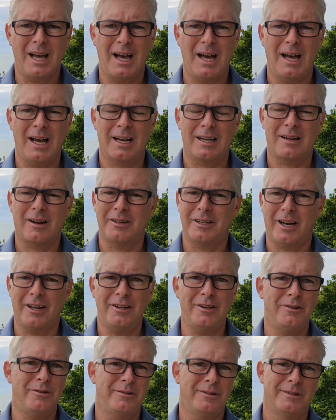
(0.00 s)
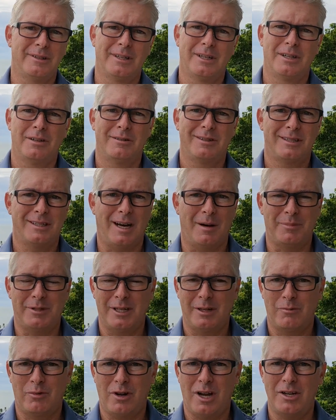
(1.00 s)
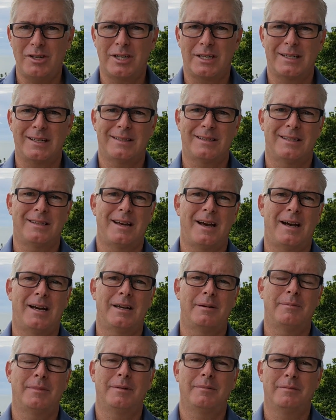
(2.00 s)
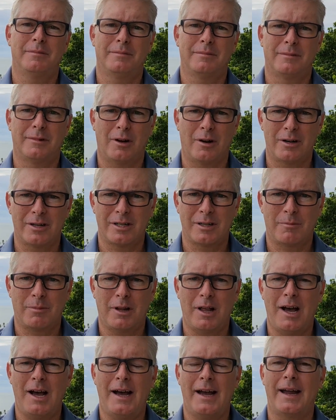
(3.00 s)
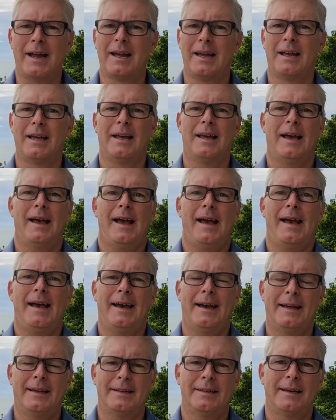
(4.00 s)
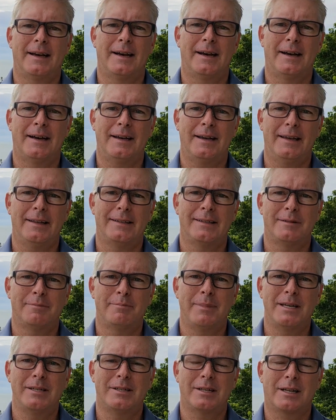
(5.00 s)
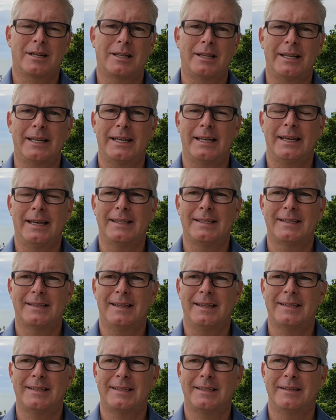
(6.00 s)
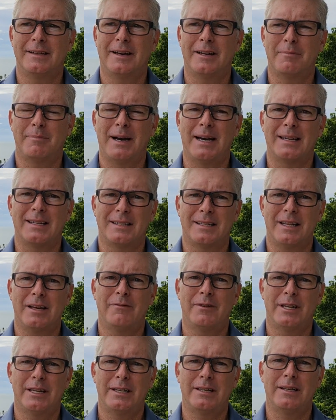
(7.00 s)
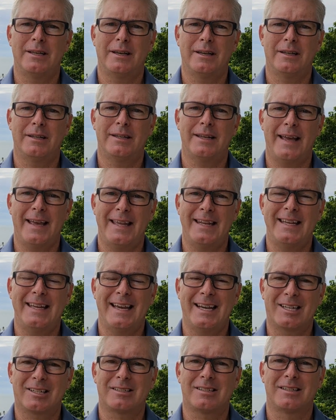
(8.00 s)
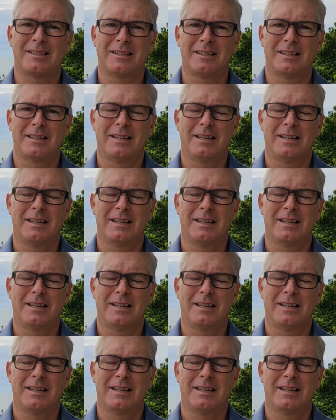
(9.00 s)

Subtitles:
Cardano, top 10 project at the time, large supply, and it's basically it's done about a 70 to 80x.